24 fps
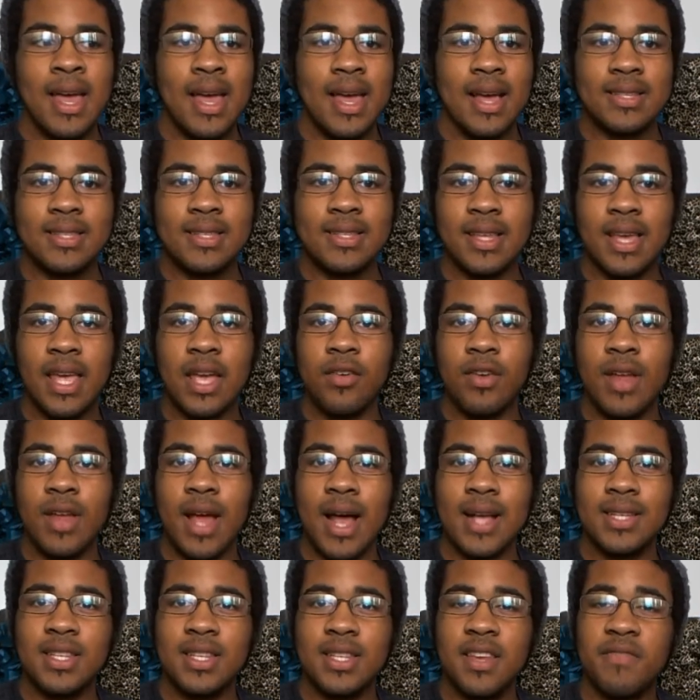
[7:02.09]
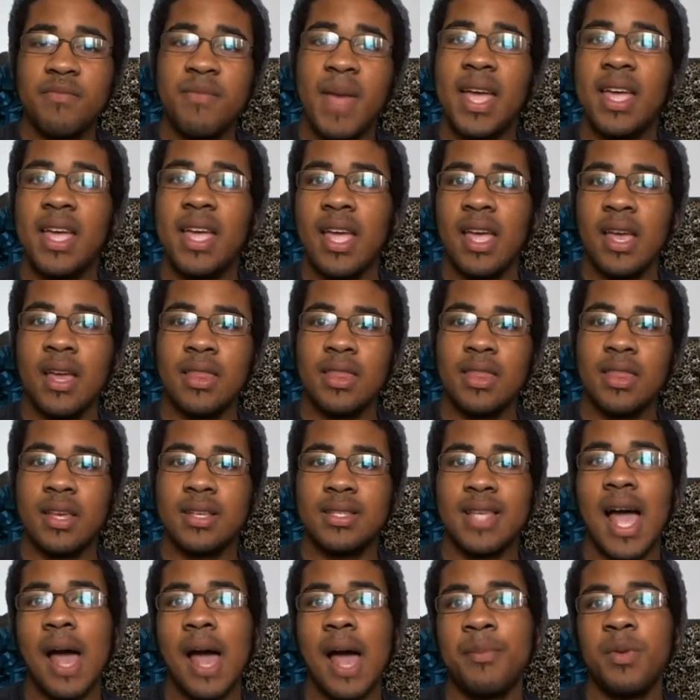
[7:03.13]
It's the curiosity of making things
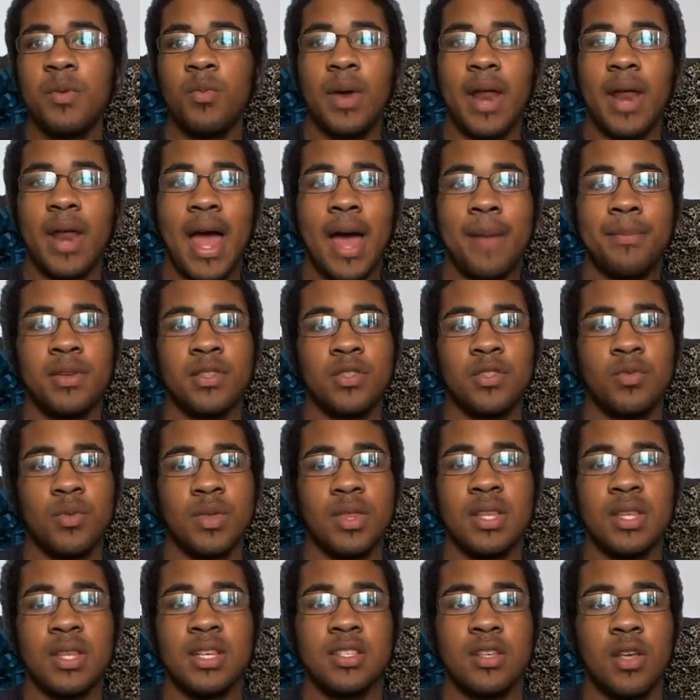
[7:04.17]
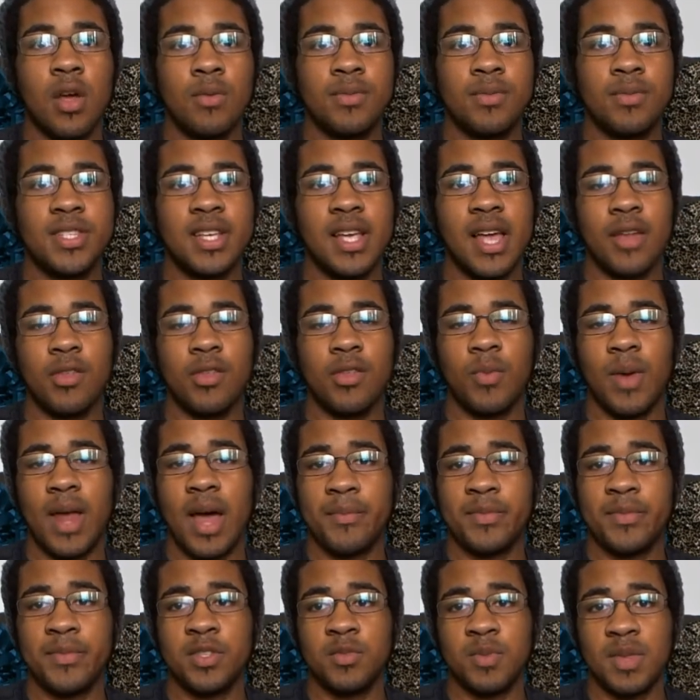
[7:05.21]
happen, what happens when this goes together, what
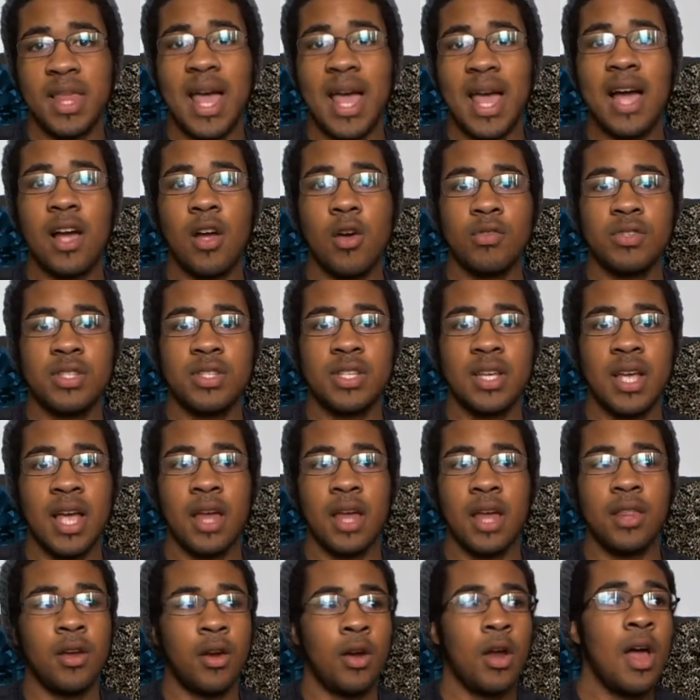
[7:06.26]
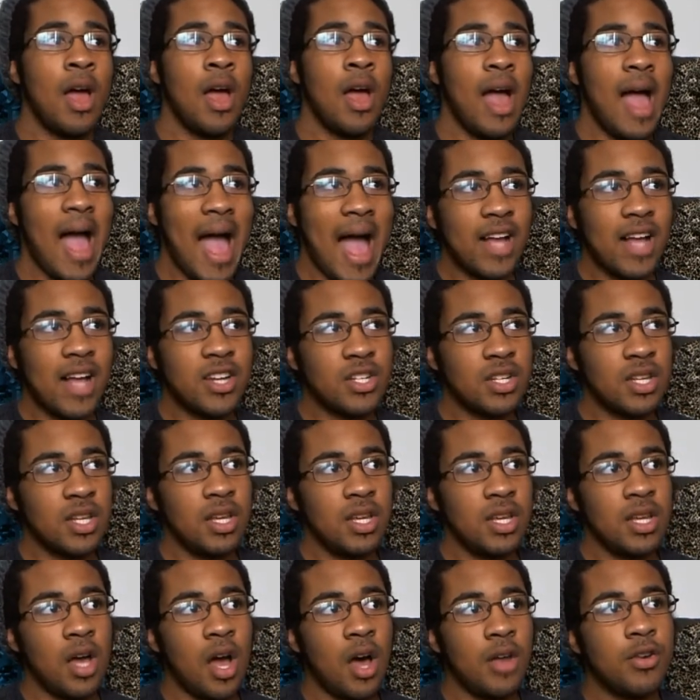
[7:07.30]
happens when that goes together,
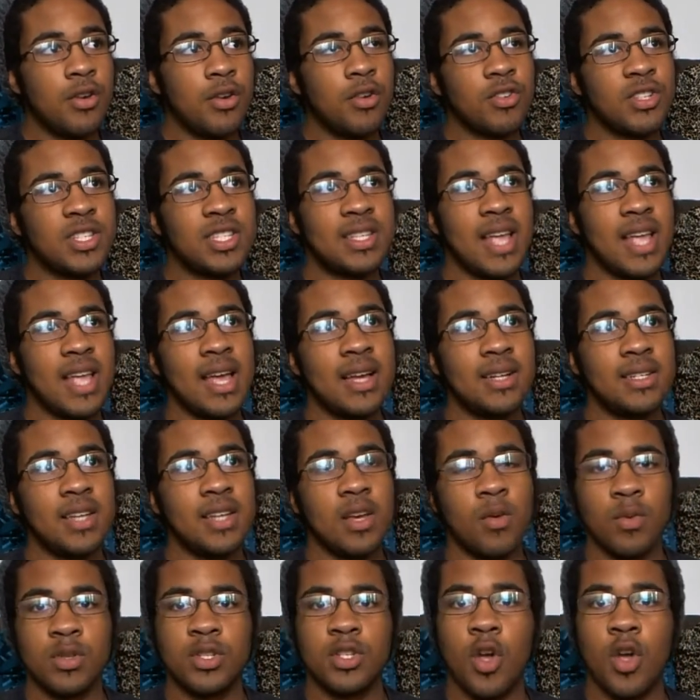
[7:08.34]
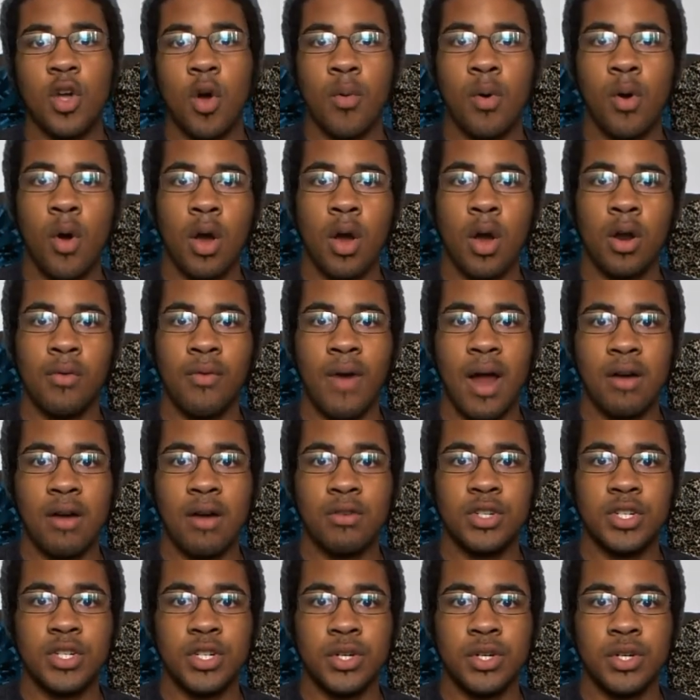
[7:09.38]
actually understanding what's going on
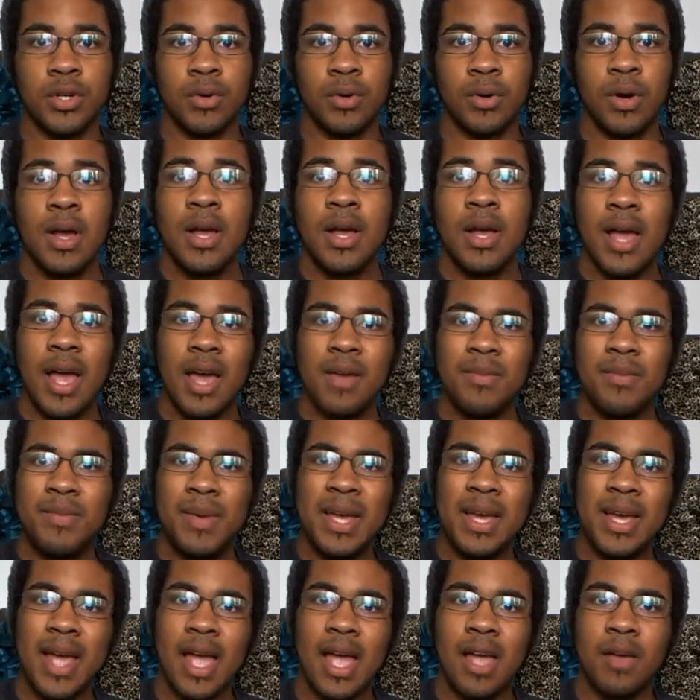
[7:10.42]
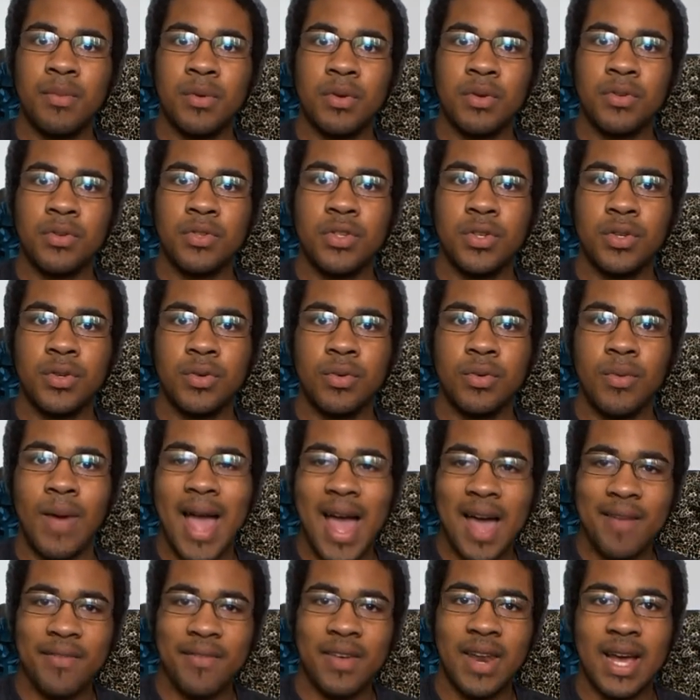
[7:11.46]
around you and being able to
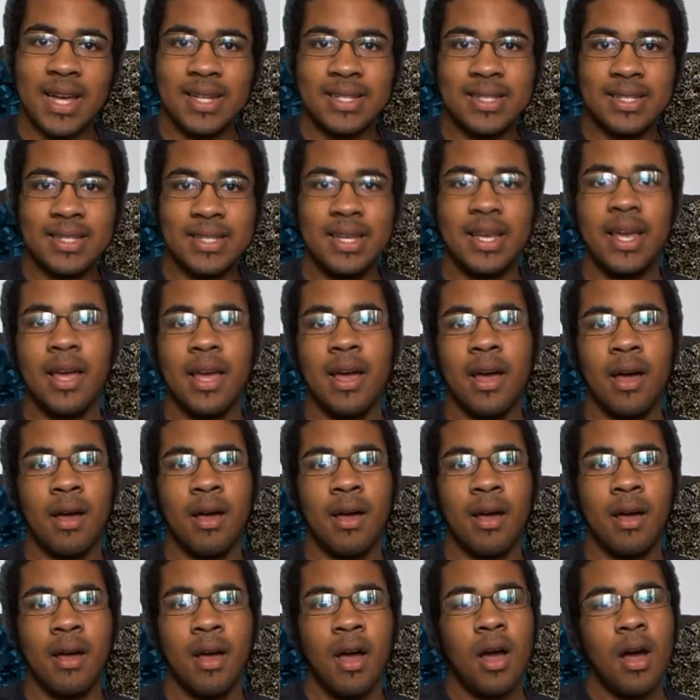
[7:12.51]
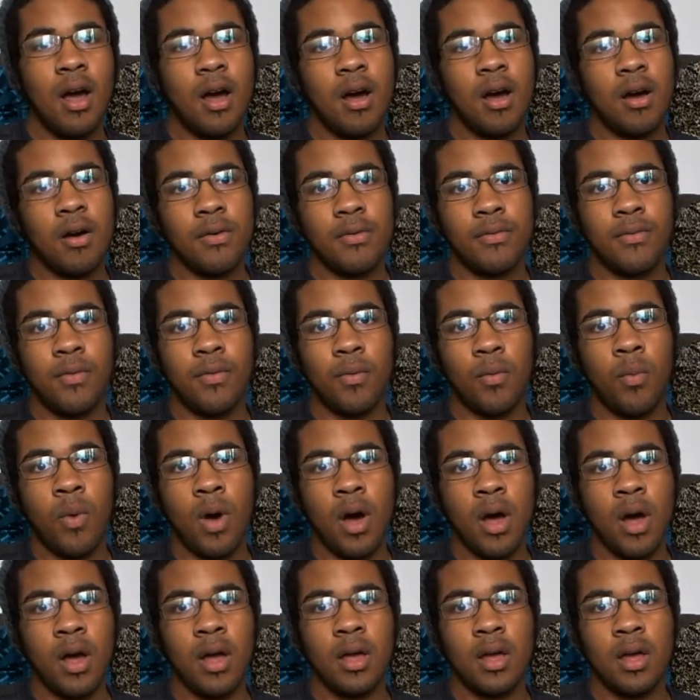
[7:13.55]
have an idea of
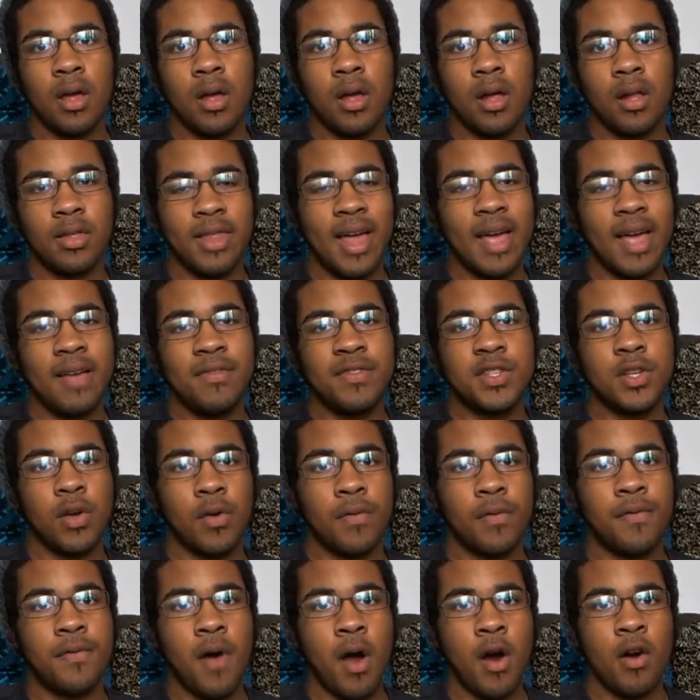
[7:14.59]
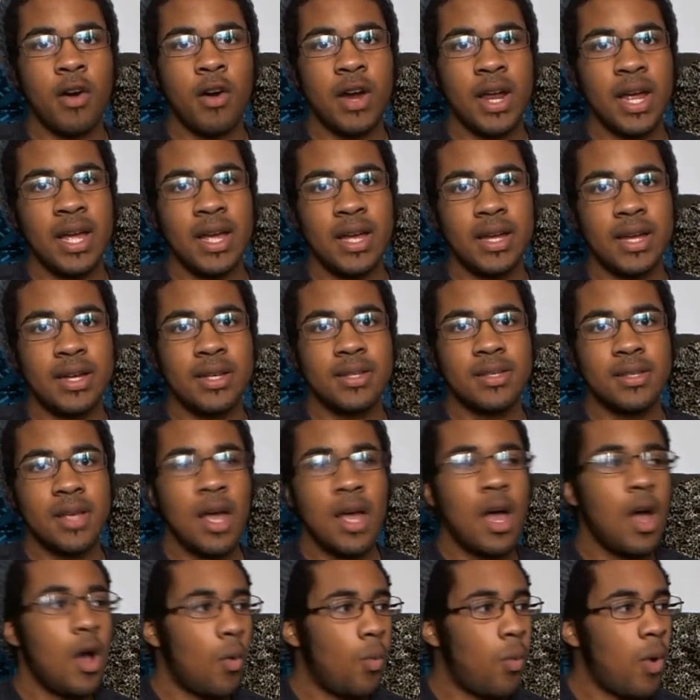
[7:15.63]
what life so far is.
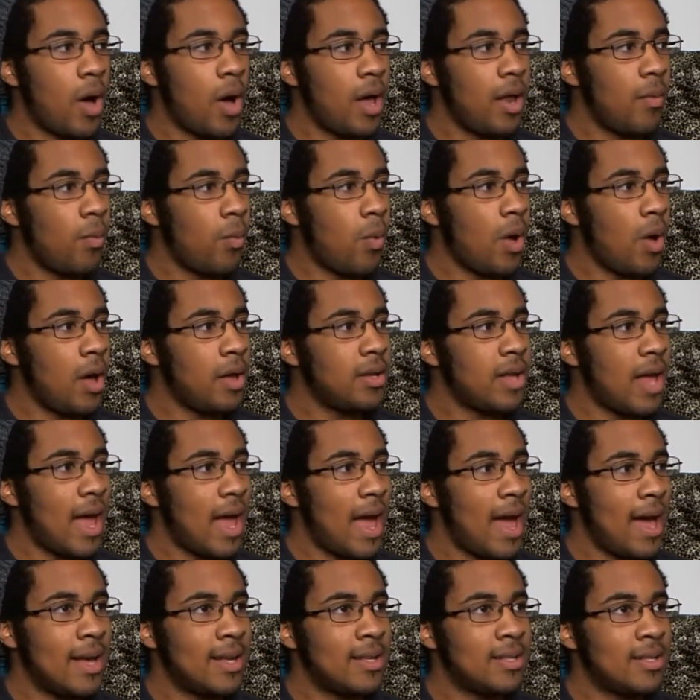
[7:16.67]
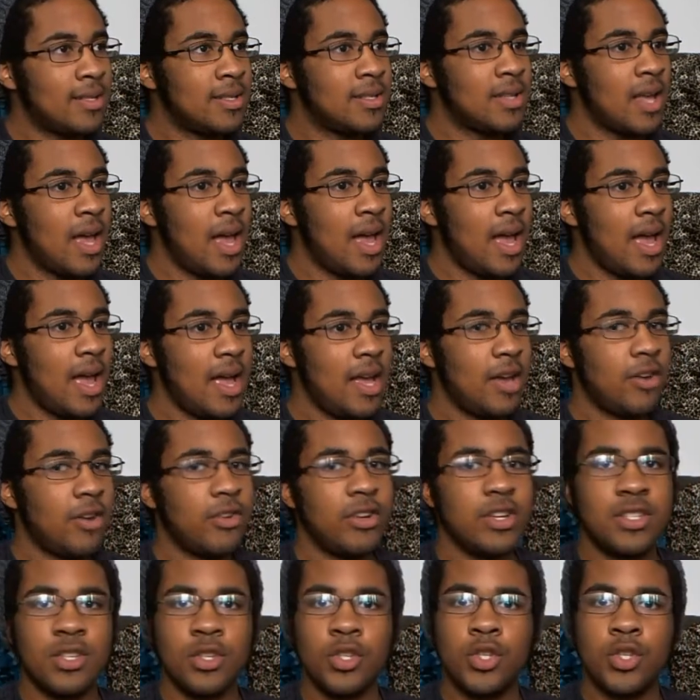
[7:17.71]
What has
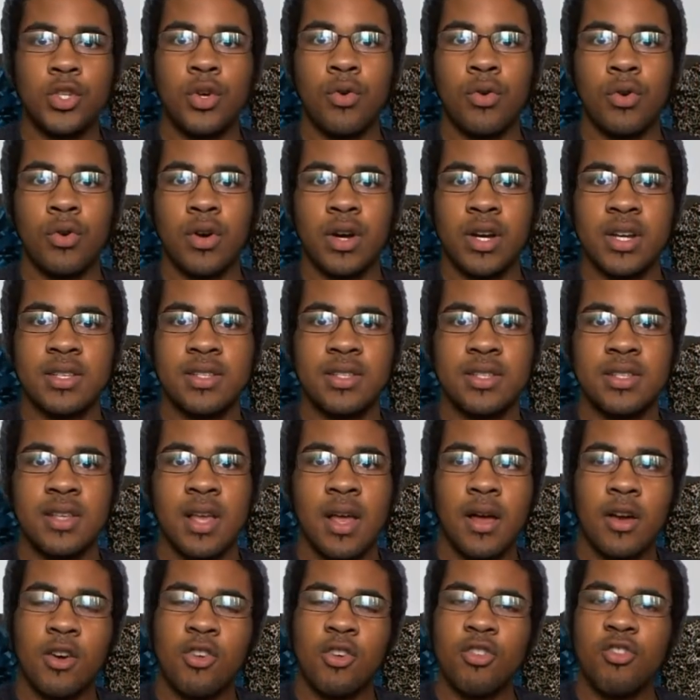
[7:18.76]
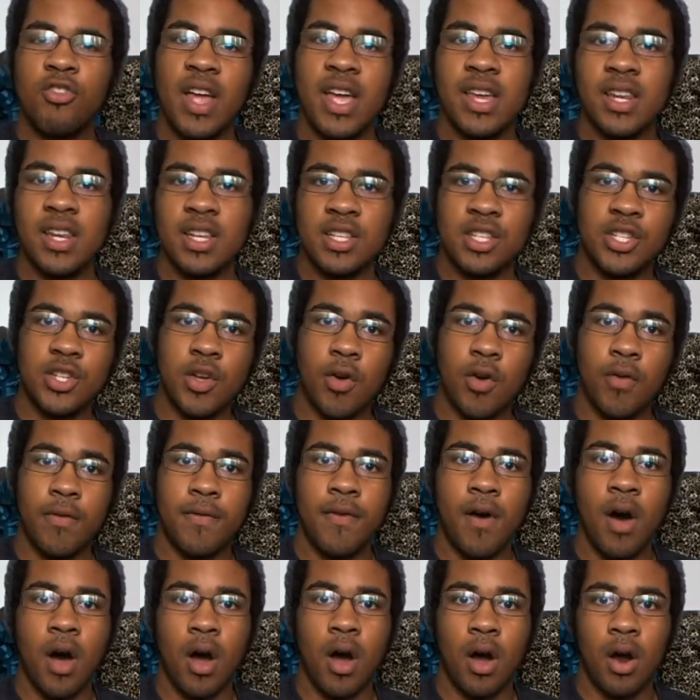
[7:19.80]
Aries and Taurus created so
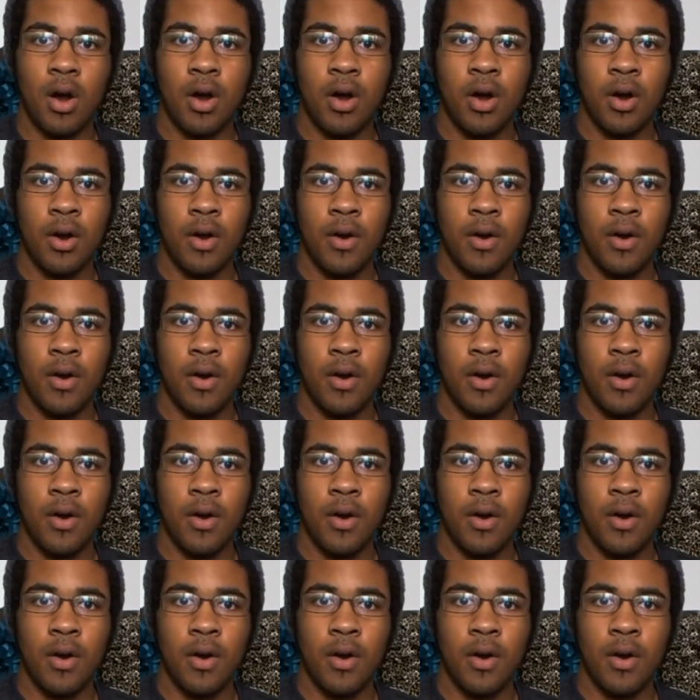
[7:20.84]
far?